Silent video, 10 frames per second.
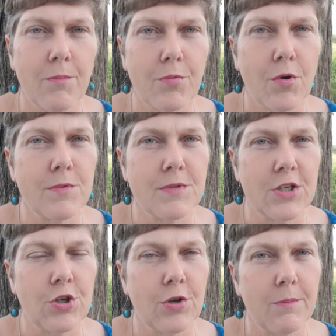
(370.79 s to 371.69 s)
problems
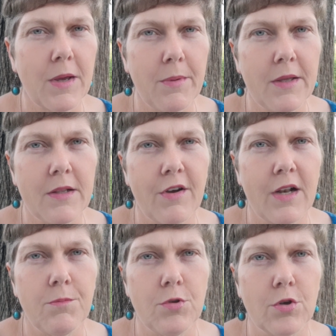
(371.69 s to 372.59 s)
that you can maybe
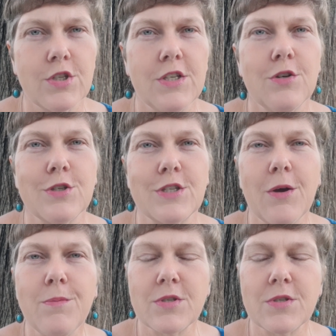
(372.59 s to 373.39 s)
develop DOS in your soap.